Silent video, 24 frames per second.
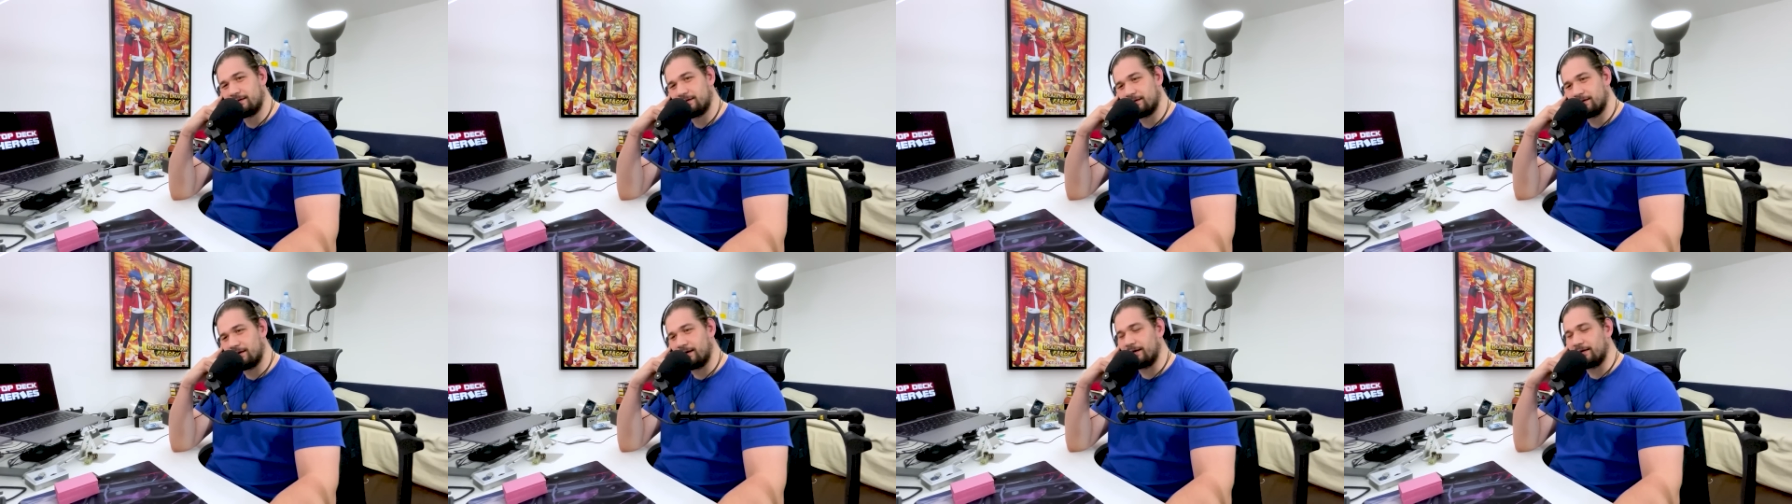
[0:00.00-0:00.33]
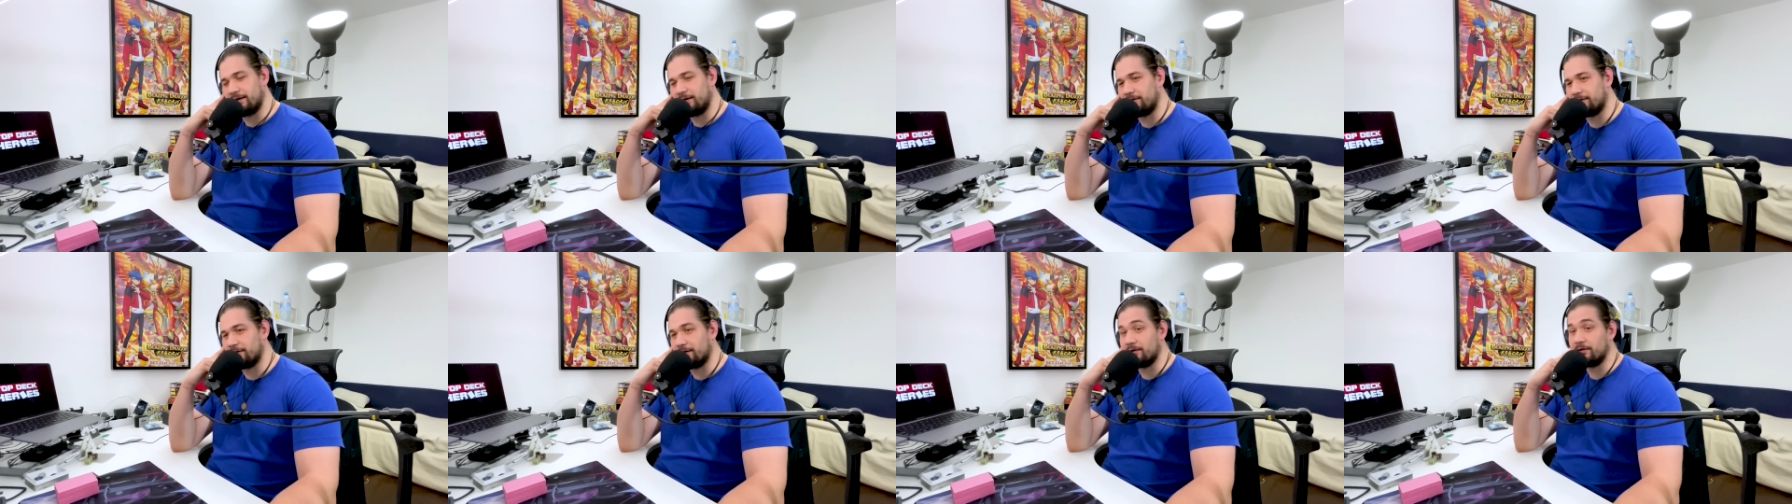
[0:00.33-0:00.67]
All right,
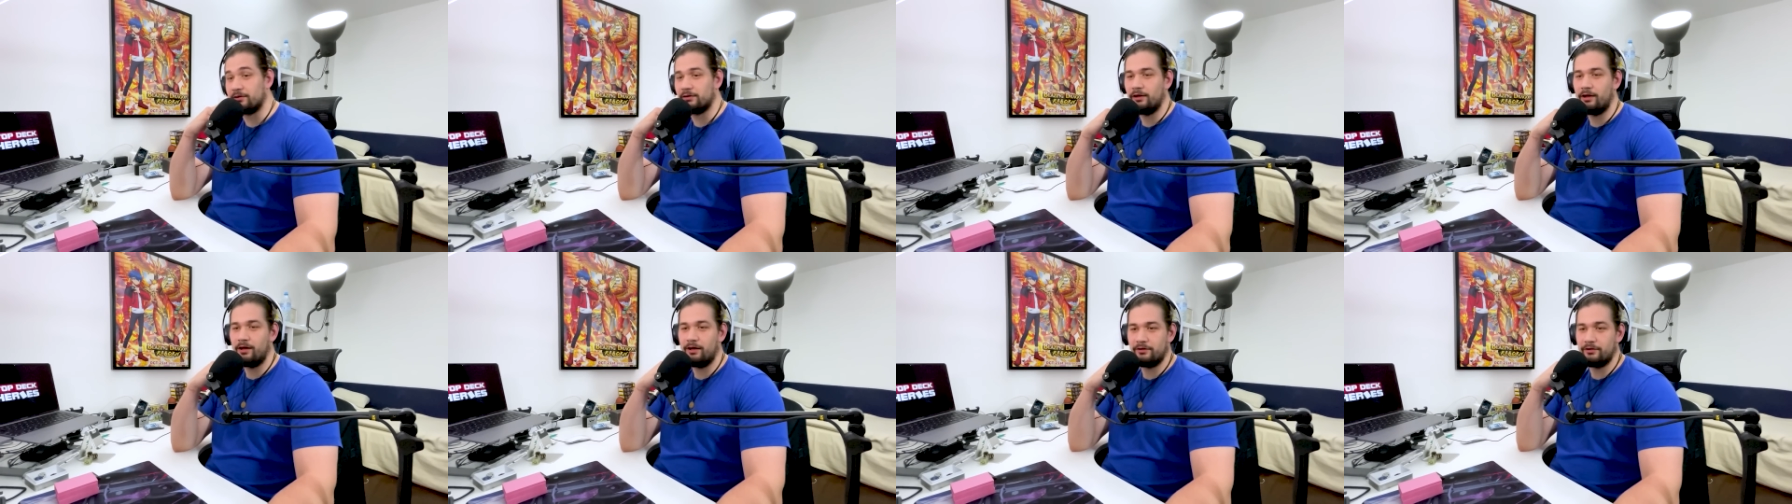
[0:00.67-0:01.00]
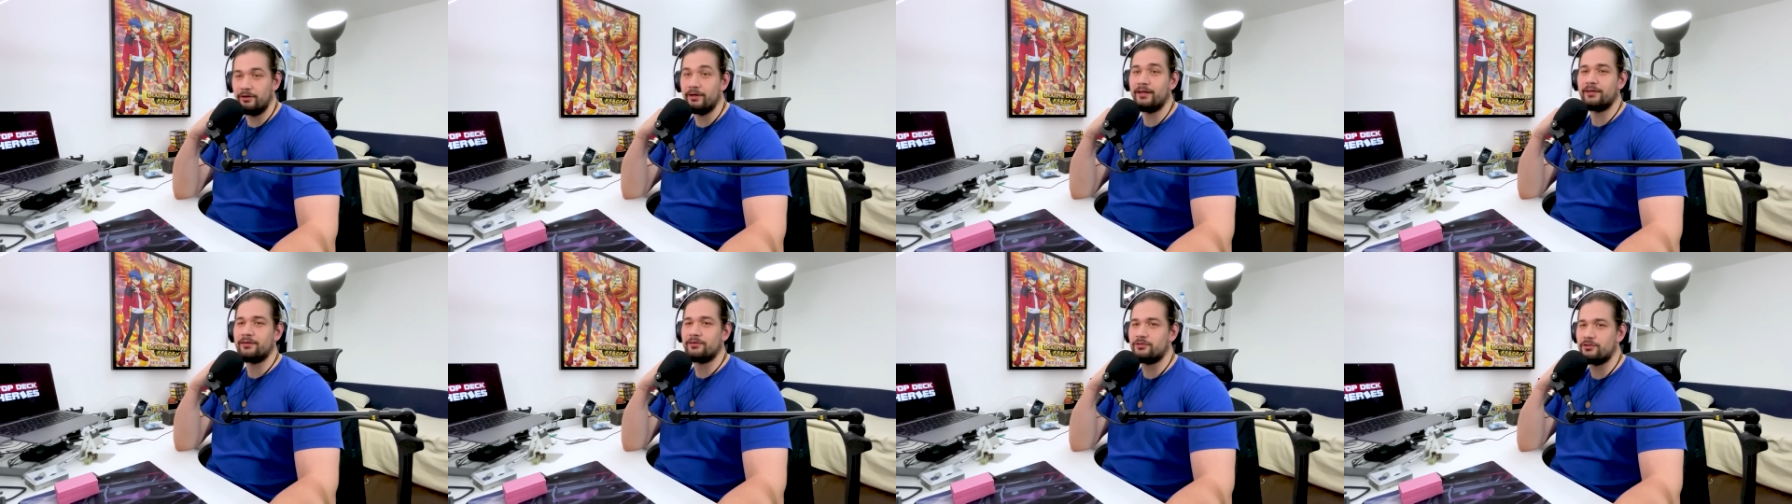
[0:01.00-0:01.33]
there we go. Lon,
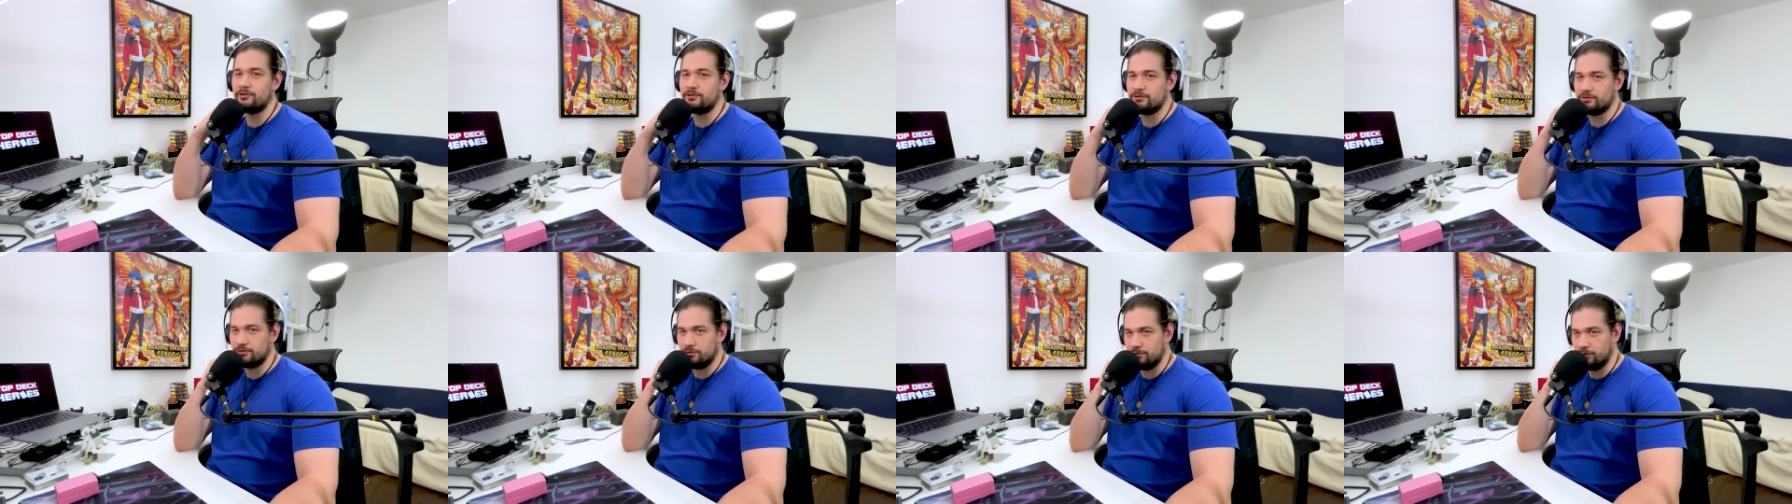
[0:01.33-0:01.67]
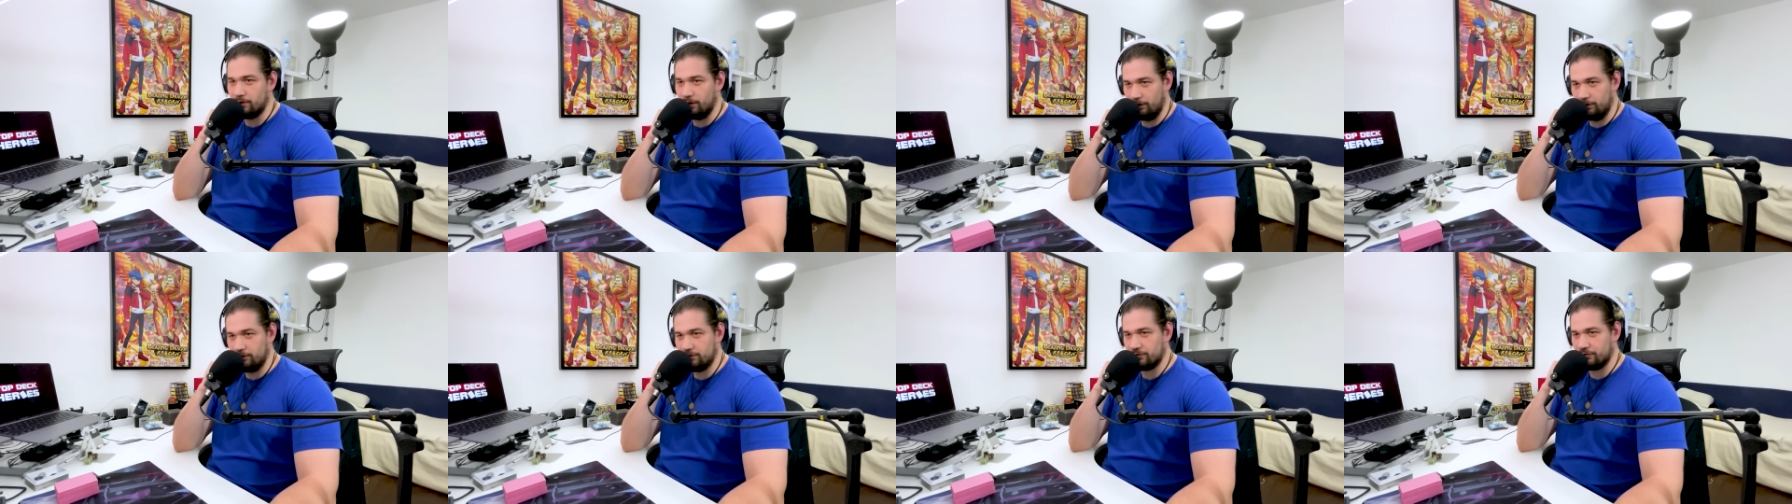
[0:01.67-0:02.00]
you get to choose who
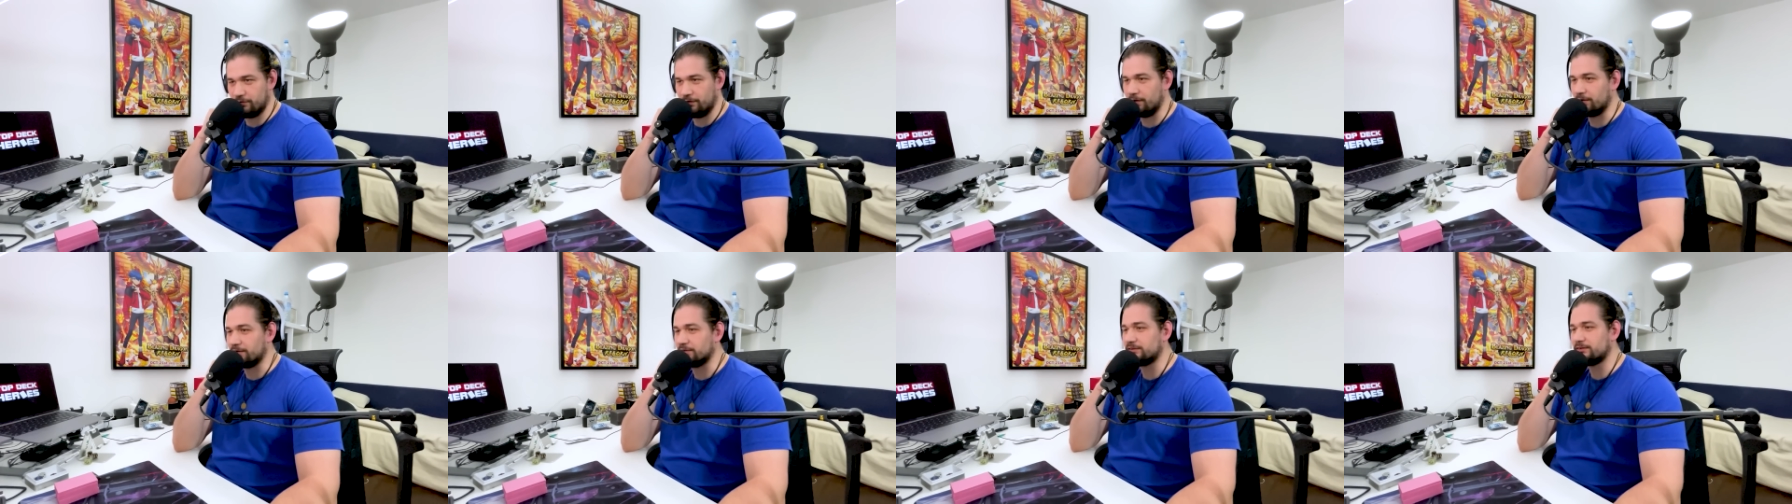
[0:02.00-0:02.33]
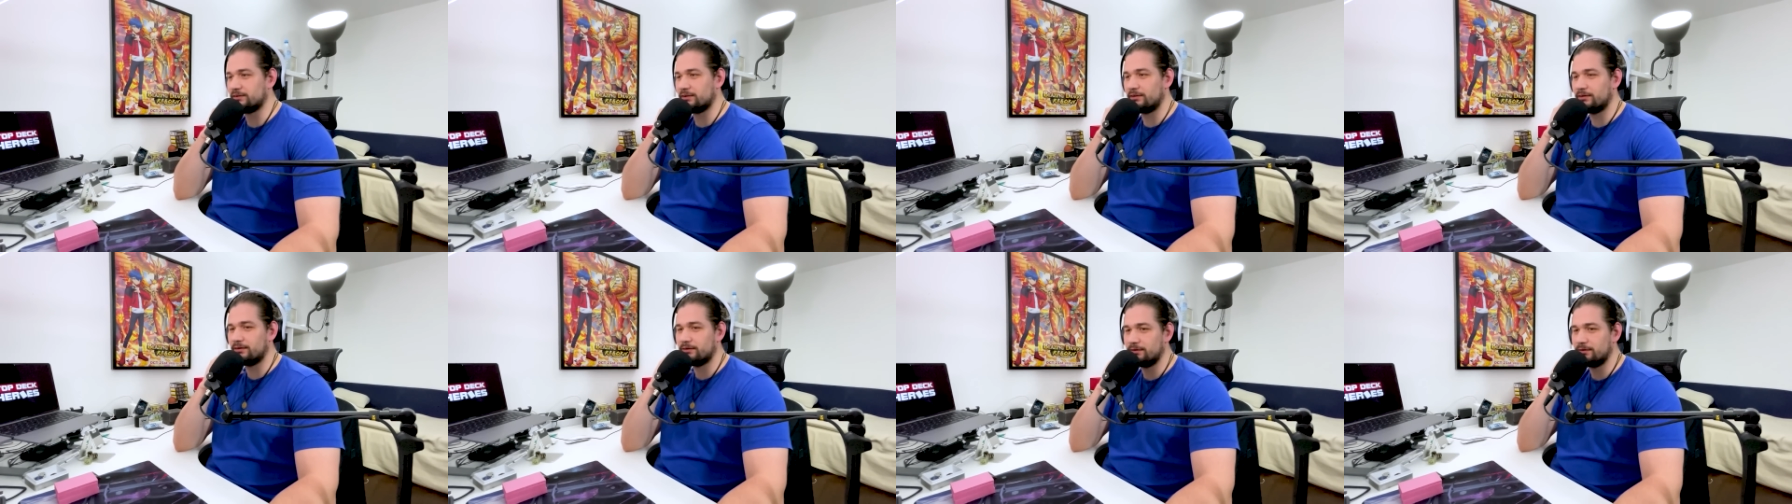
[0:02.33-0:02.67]
goes first.